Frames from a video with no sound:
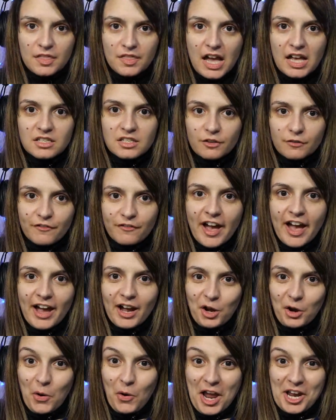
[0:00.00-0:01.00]
that's a fair
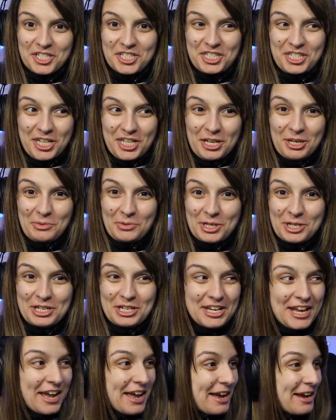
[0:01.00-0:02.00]
question,
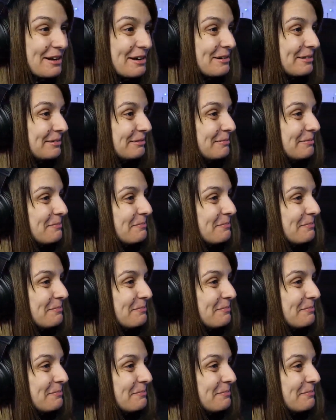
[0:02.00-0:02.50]
wouldn't you?